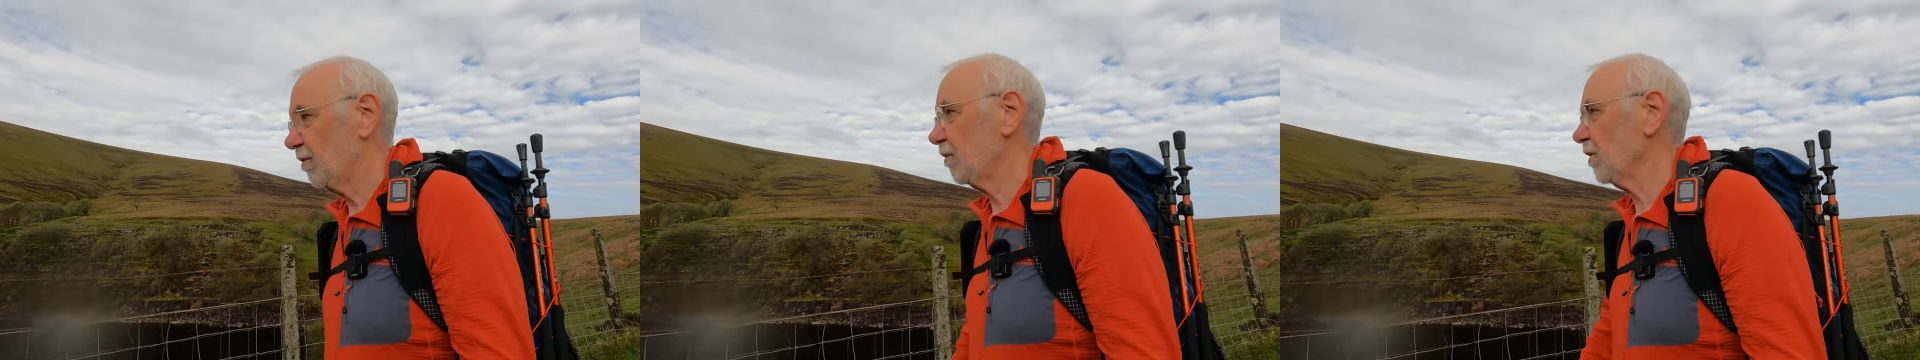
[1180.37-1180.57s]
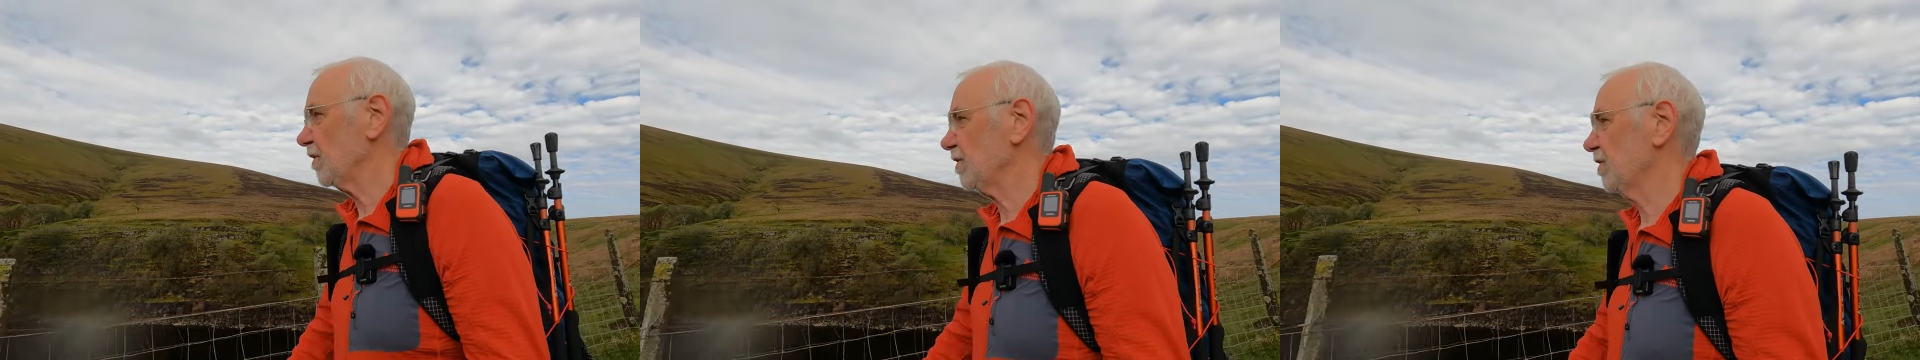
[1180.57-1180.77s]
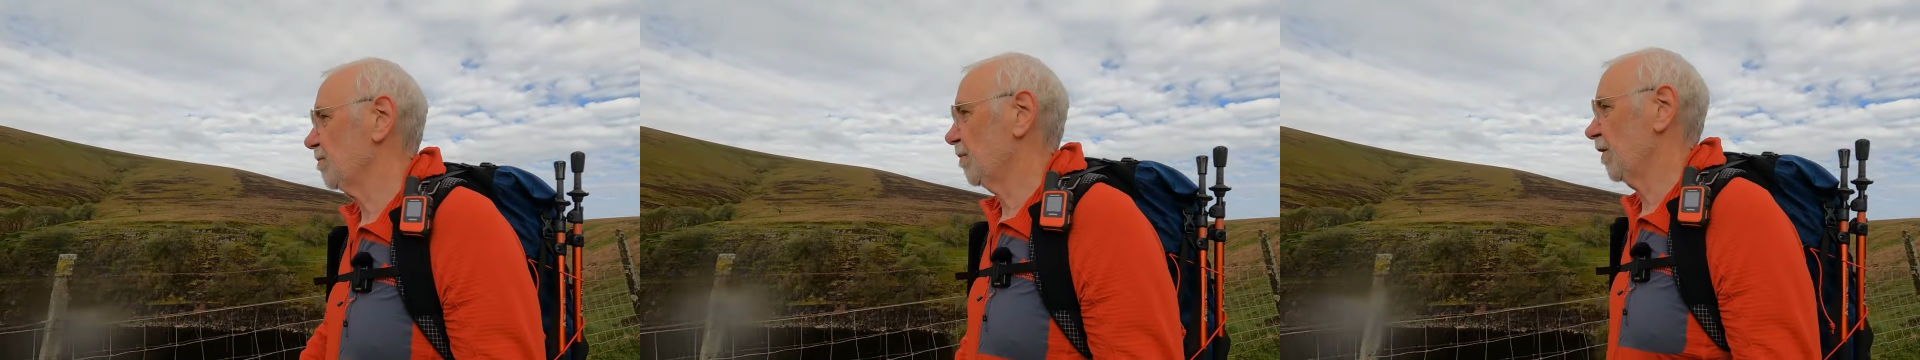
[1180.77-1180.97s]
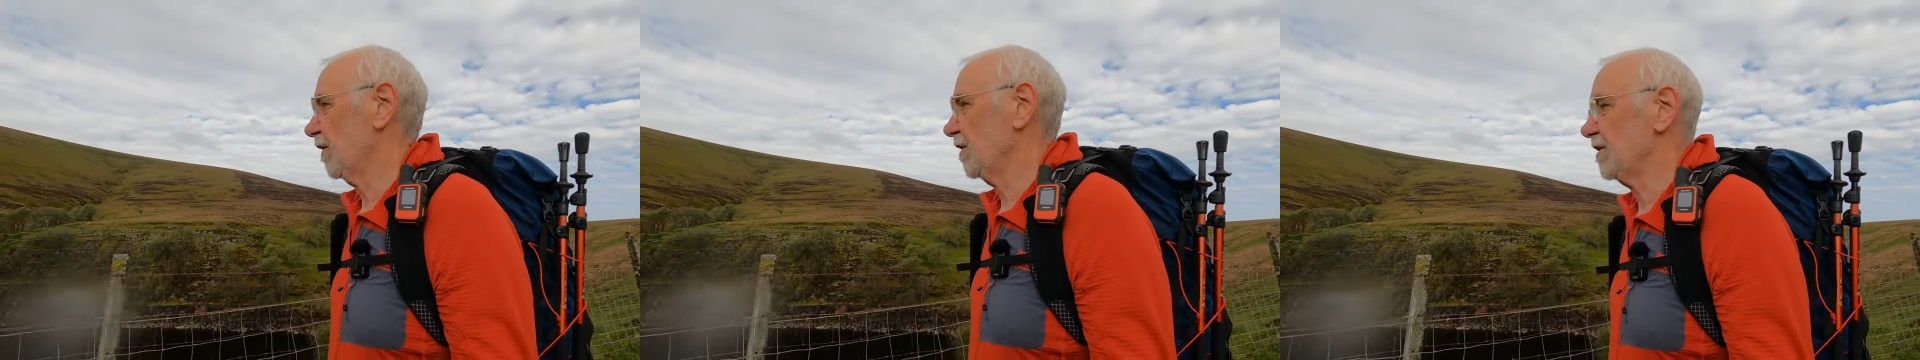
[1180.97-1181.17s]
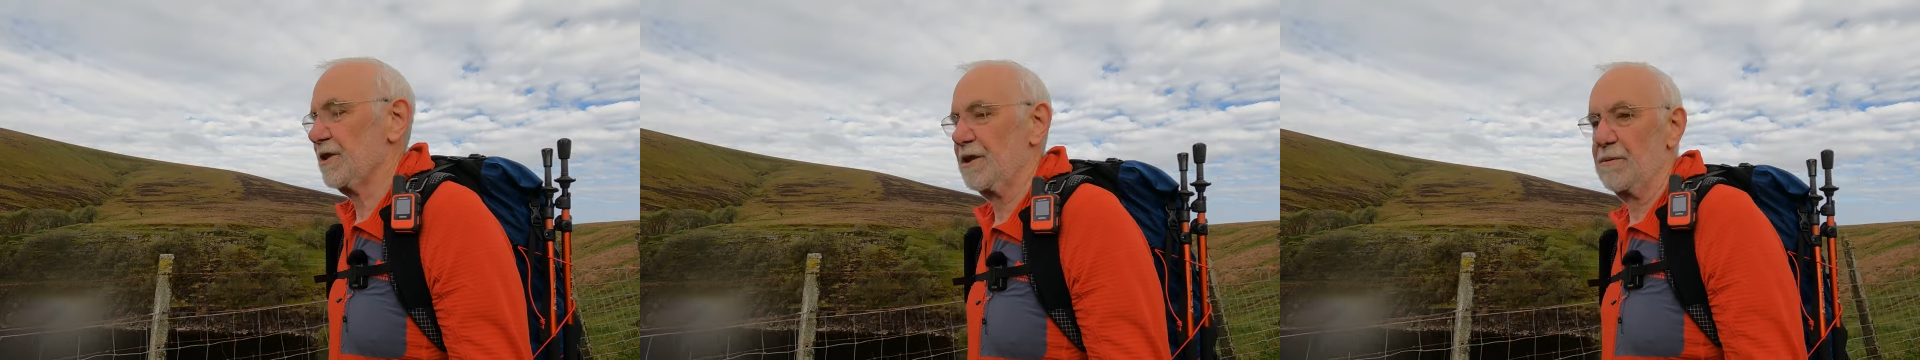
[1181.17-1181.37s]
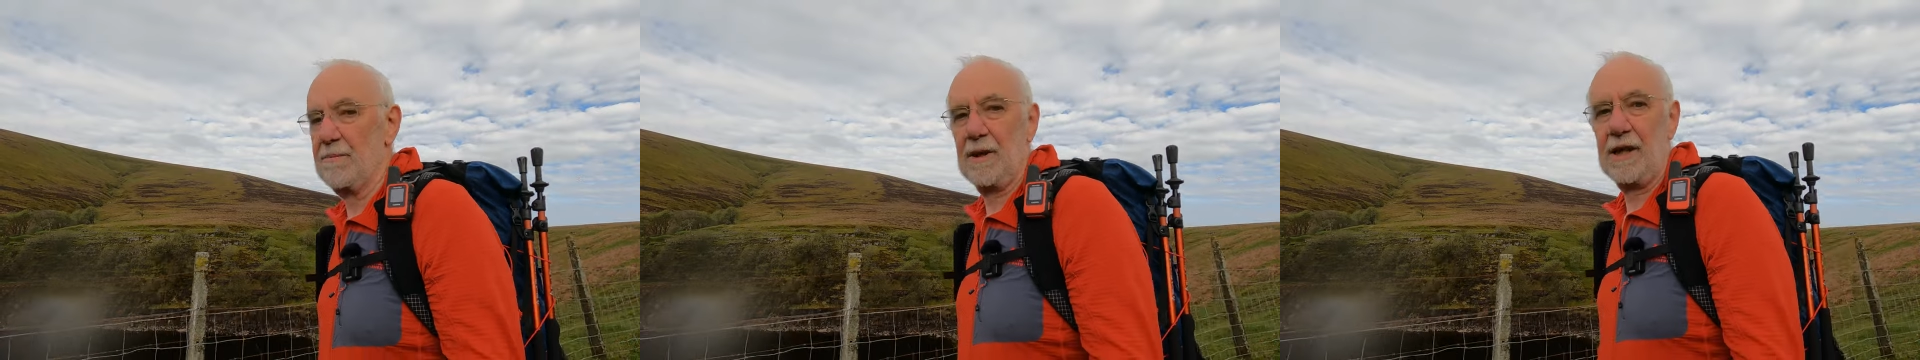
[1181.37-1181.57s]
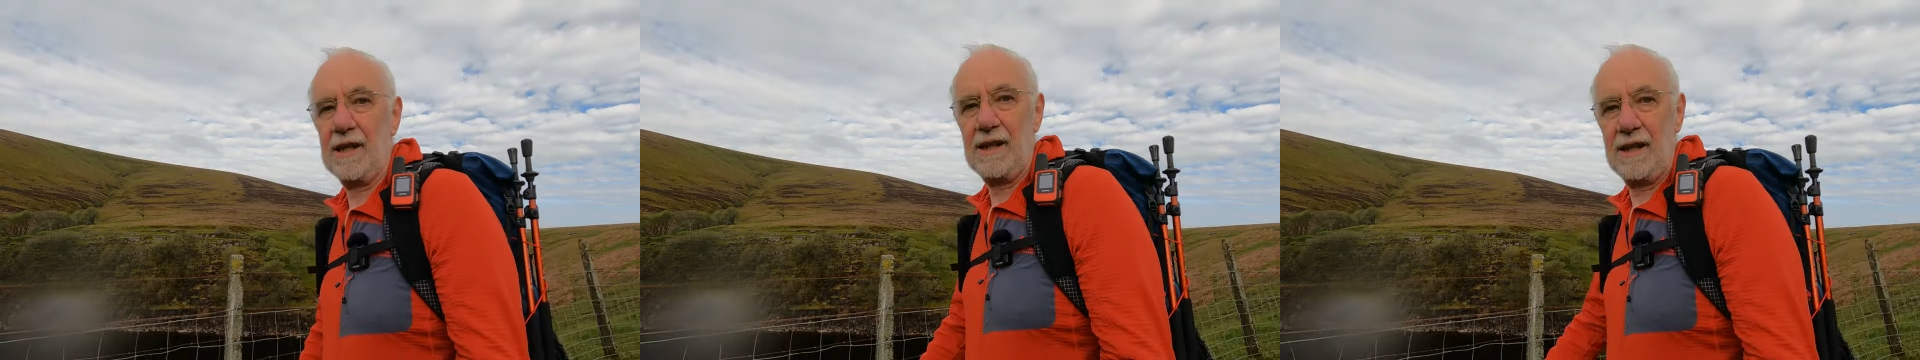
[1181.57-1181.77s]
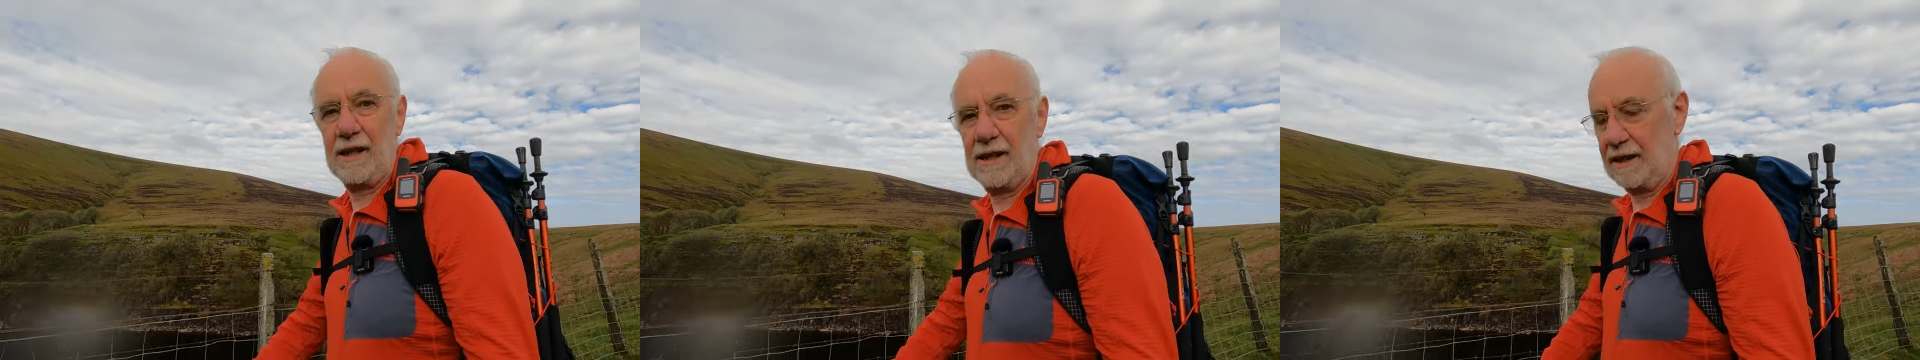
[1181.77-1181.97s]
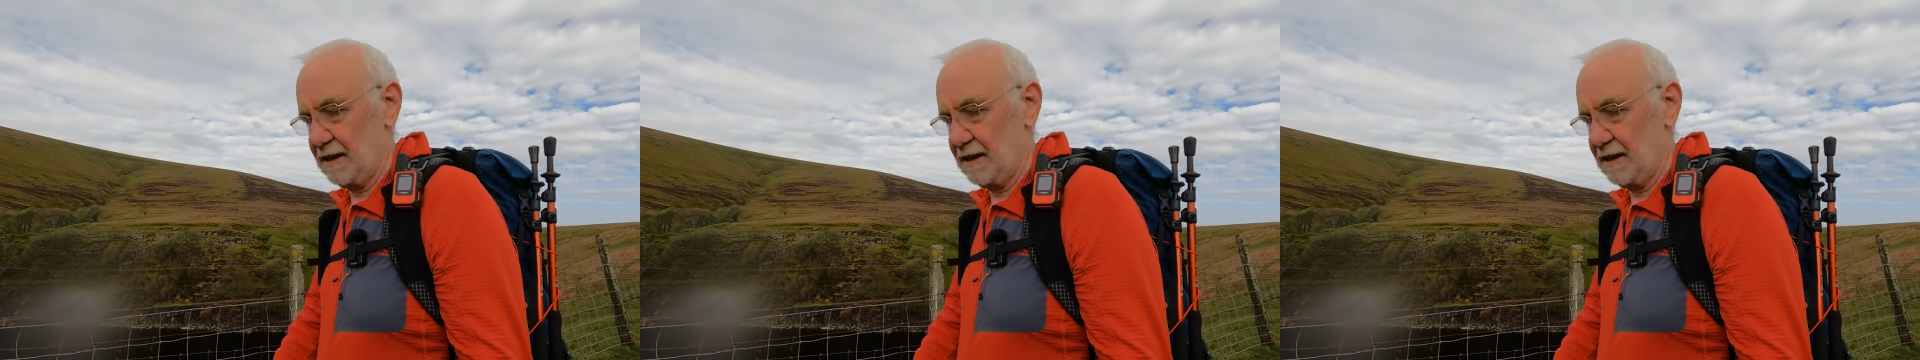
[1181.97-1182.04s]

What's surprising me